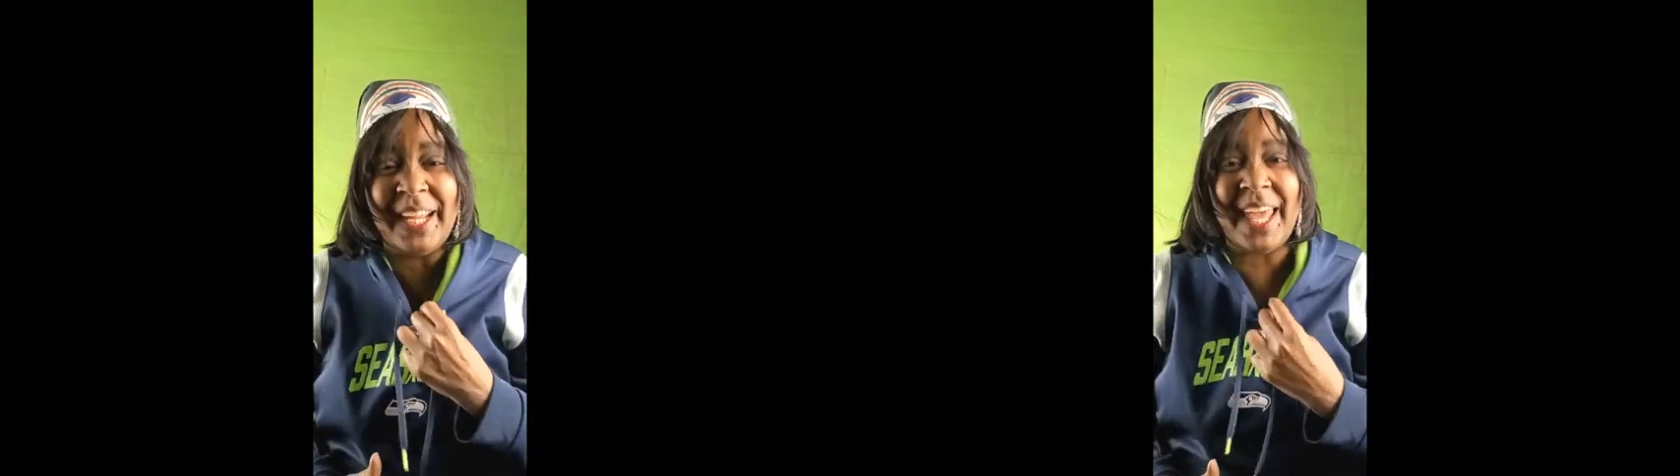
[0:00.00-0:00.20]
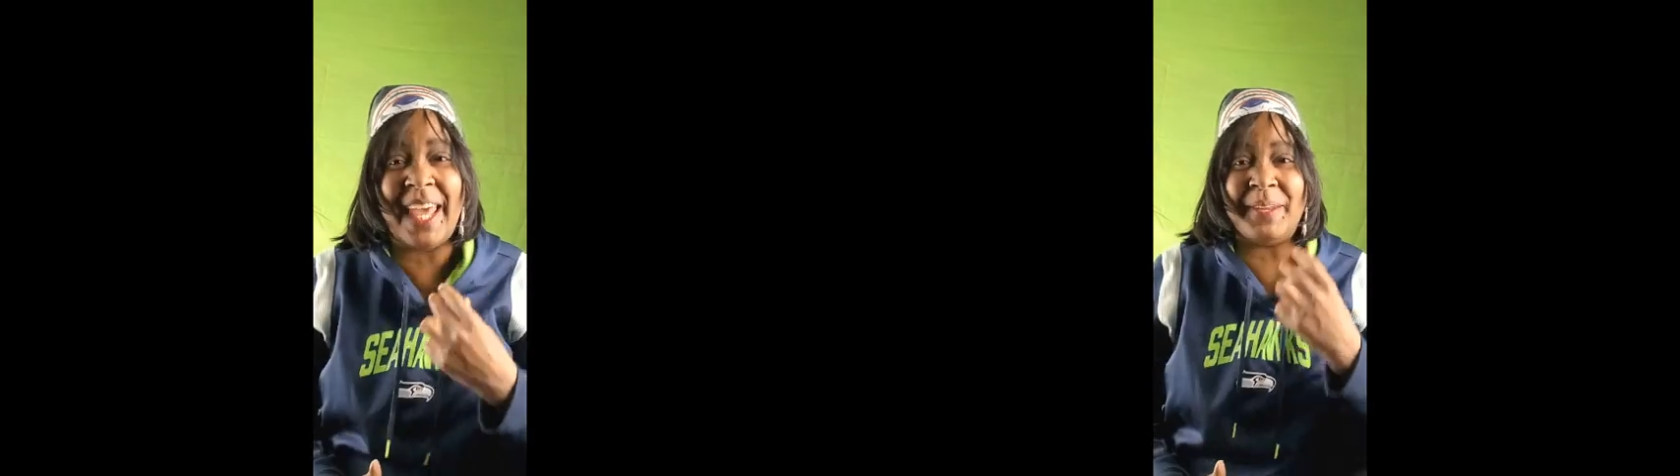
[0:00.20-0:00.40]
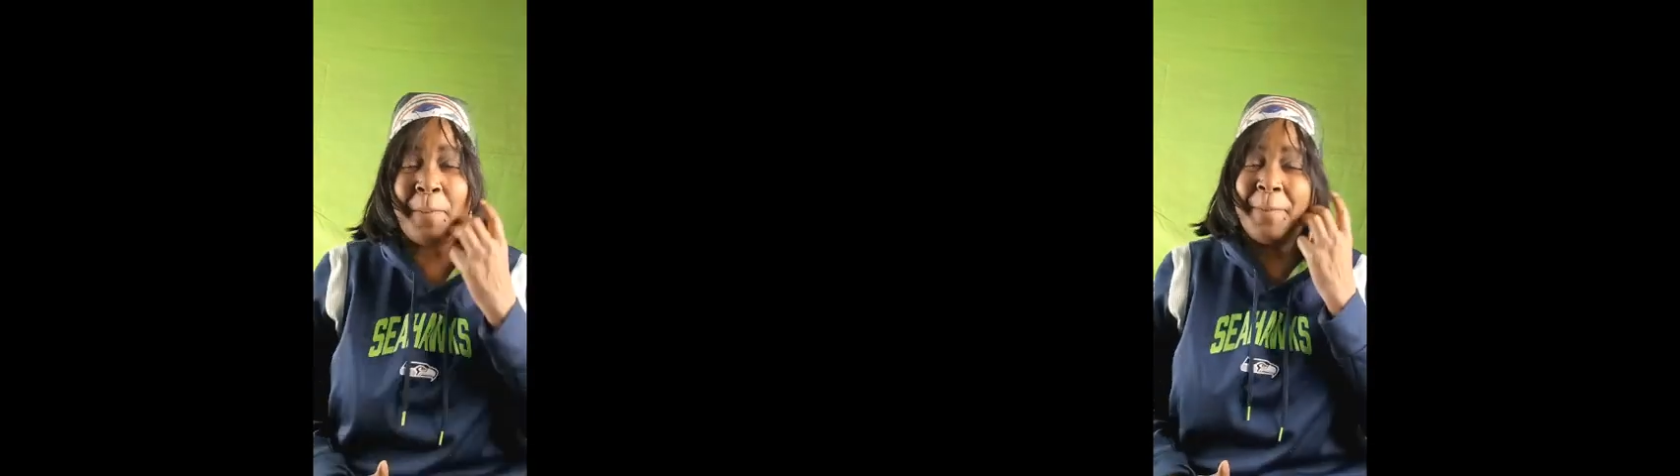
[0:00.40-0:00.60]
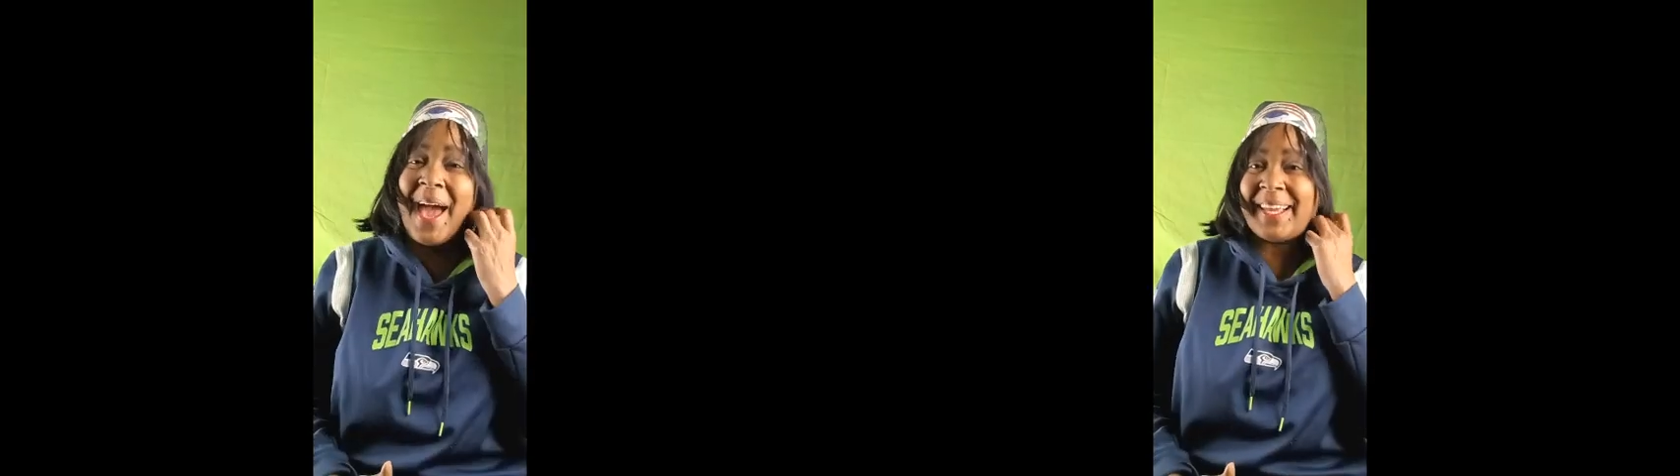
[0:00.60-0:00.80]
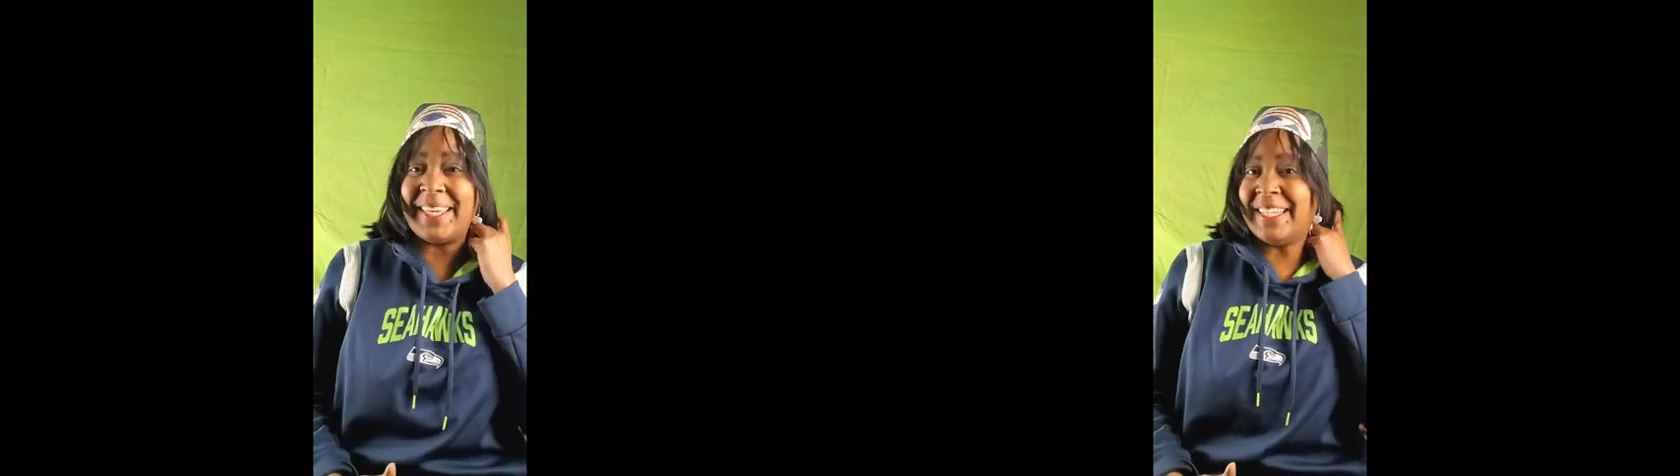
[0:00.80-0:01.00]
And, and, and
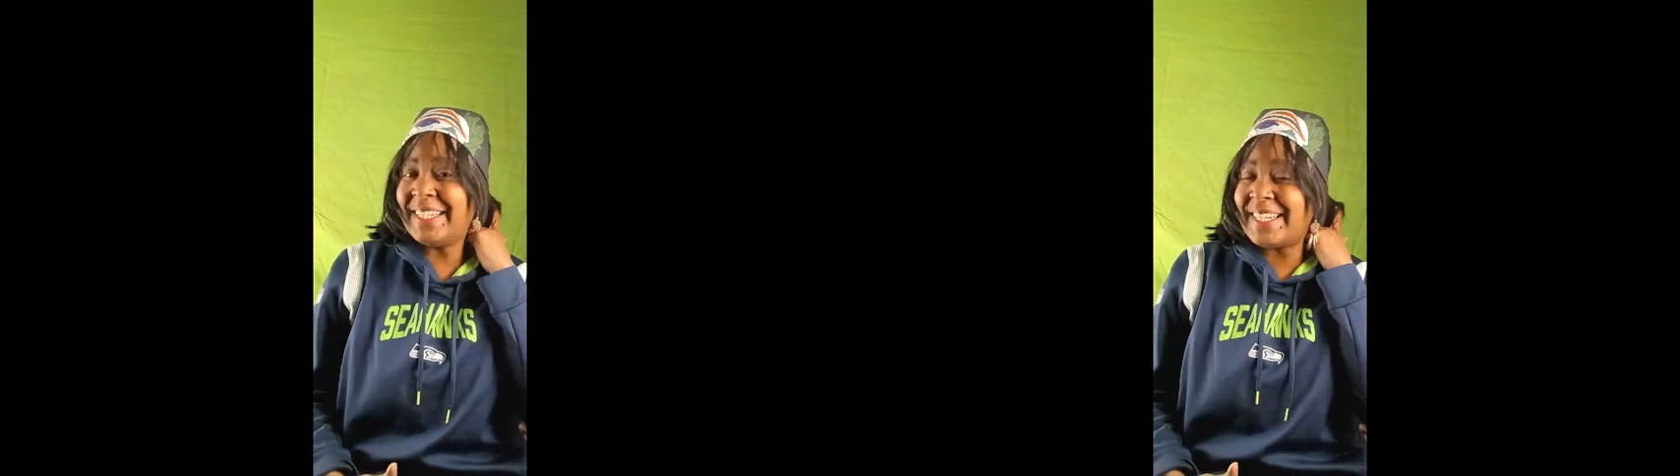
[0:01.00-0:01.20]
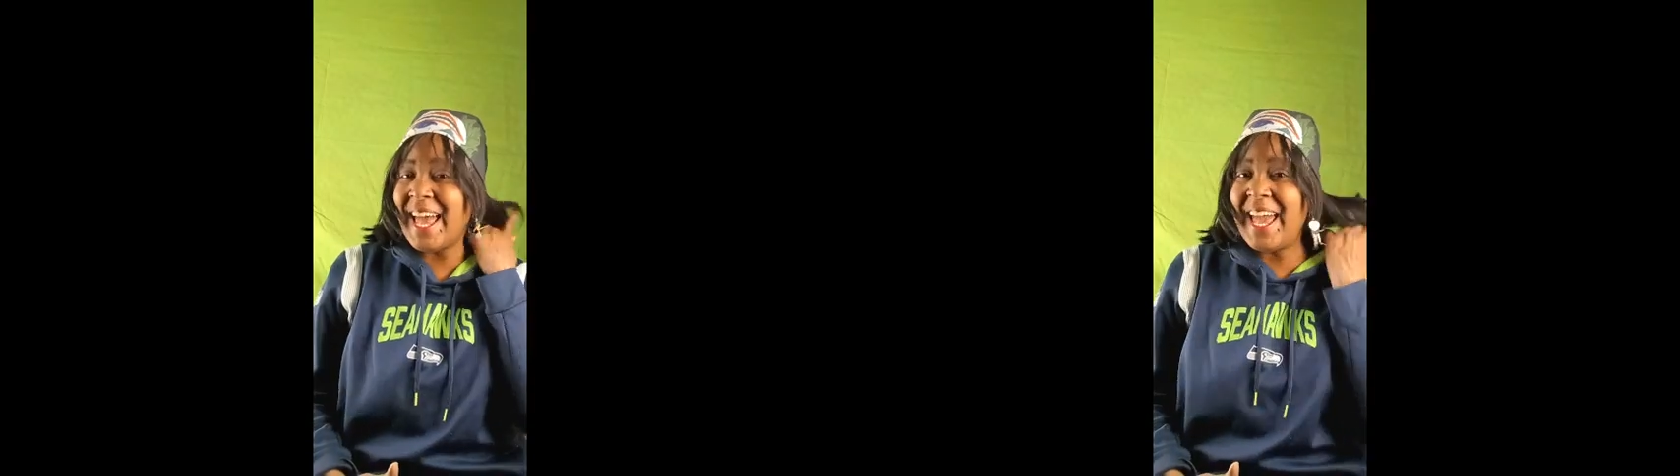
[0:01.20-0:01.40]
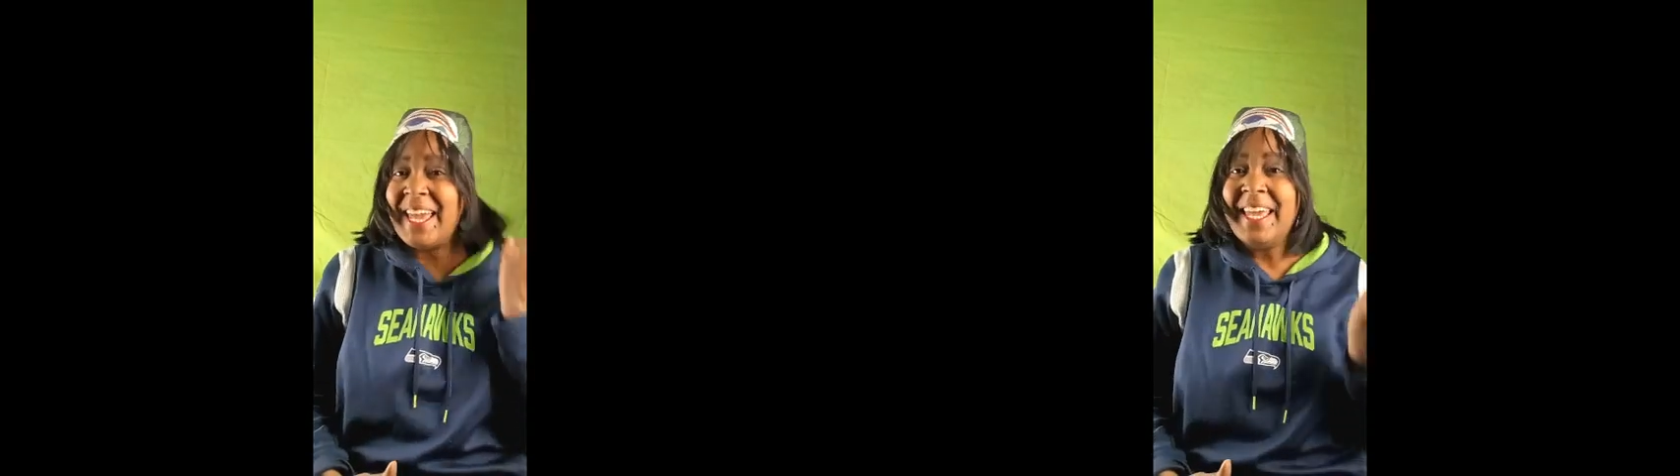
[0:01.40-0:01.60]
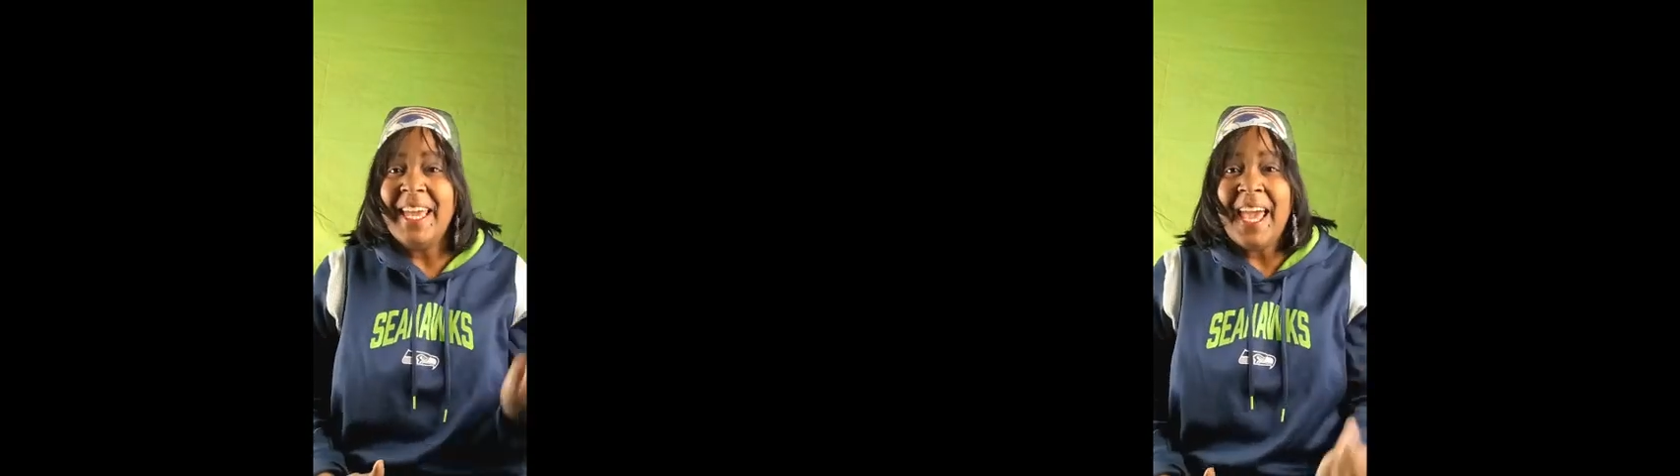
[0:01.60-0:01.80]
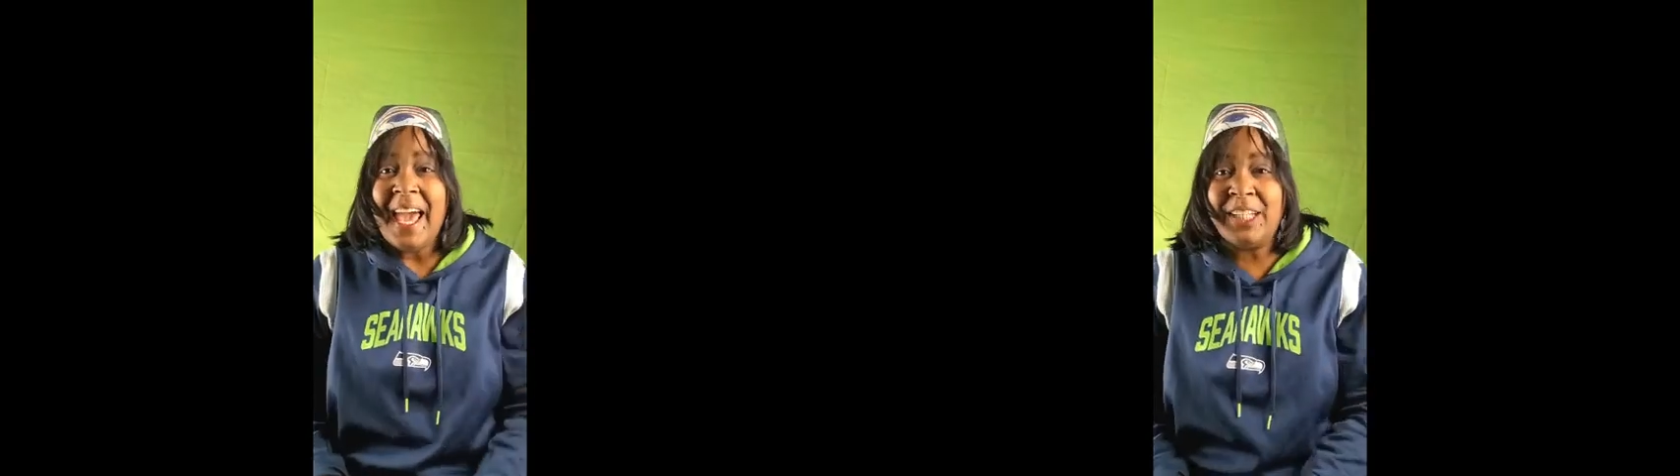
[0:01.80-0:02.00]
back in the day
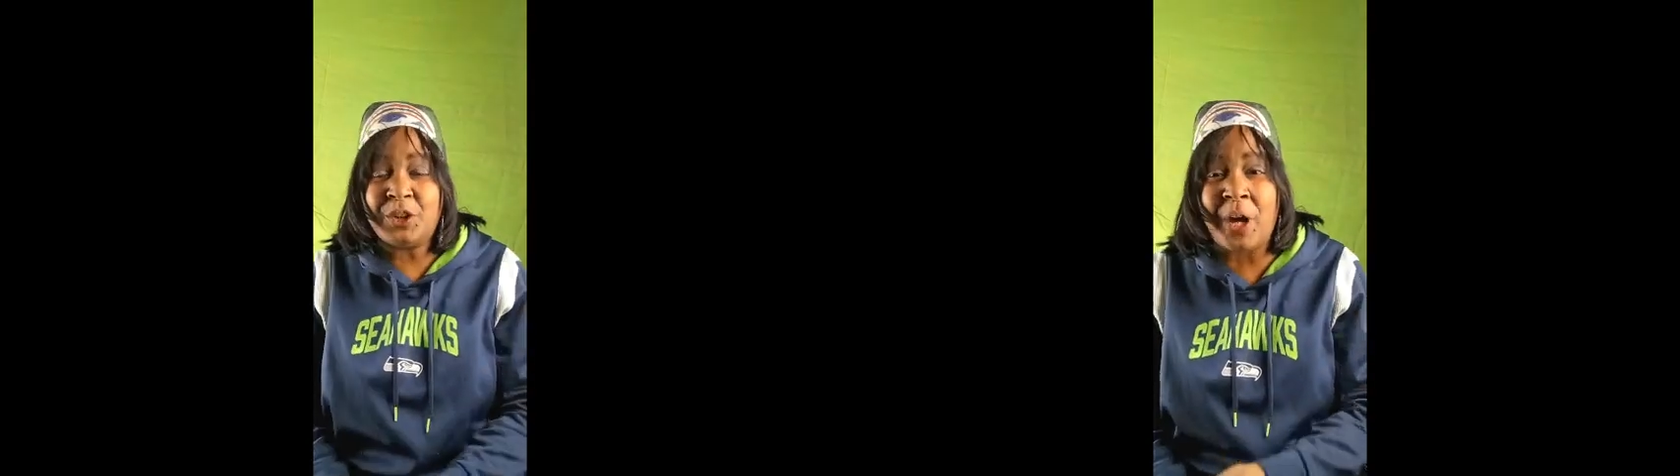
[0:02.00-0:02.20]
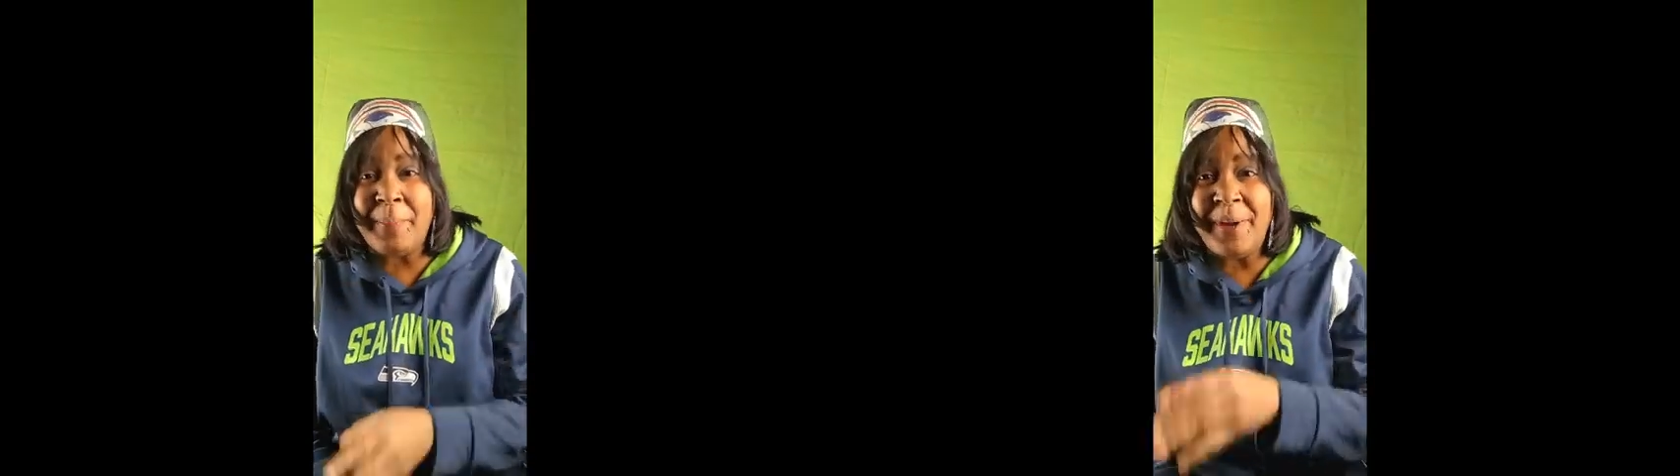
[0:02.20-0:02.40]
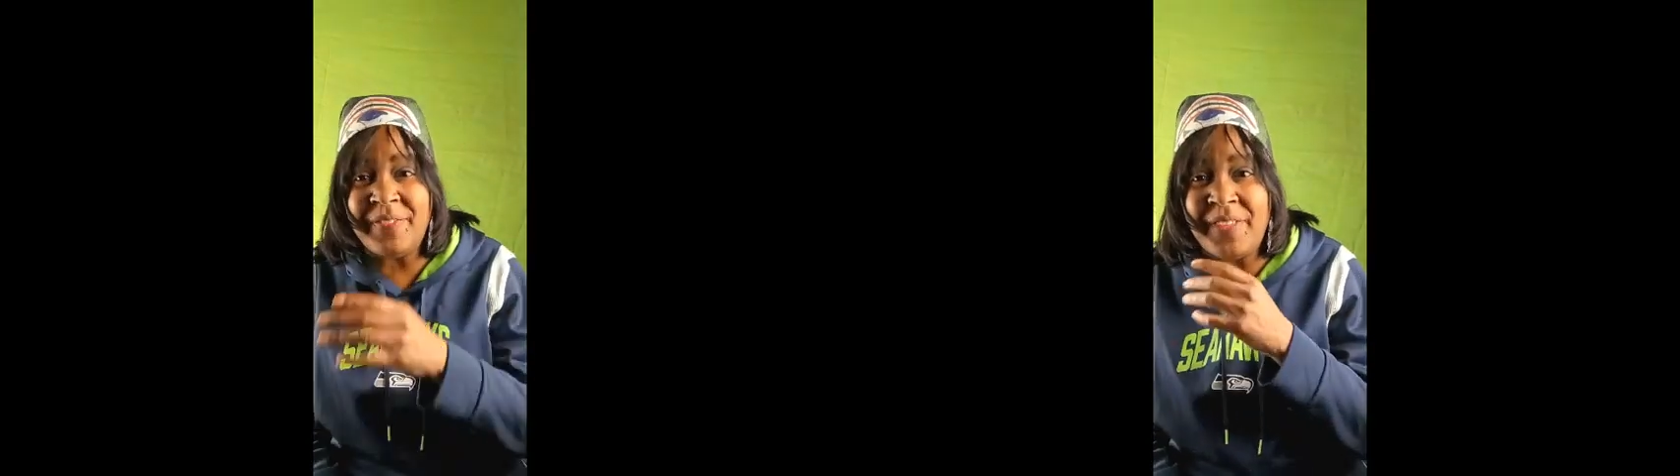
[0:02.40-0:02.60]
at TriMet,